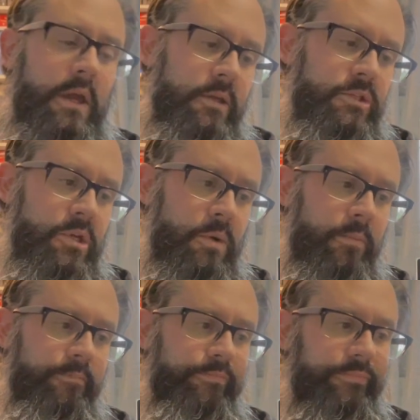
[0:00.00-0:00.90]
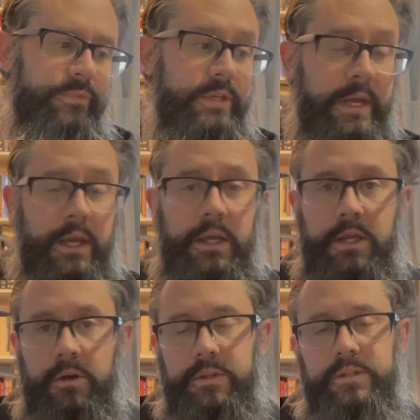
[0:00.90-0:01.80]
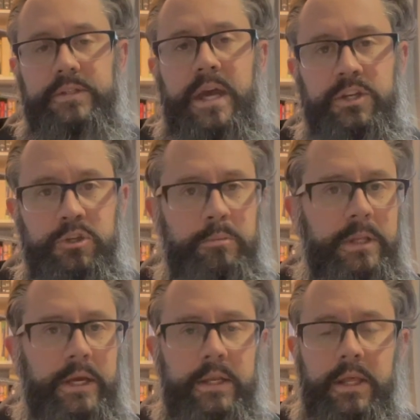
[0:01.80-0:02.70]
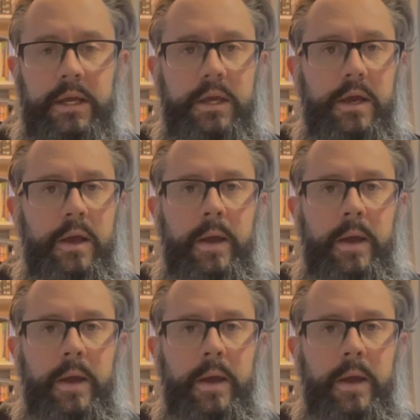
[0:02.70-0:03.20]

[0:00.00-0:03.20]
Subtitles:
So today, this sagittal plane, like,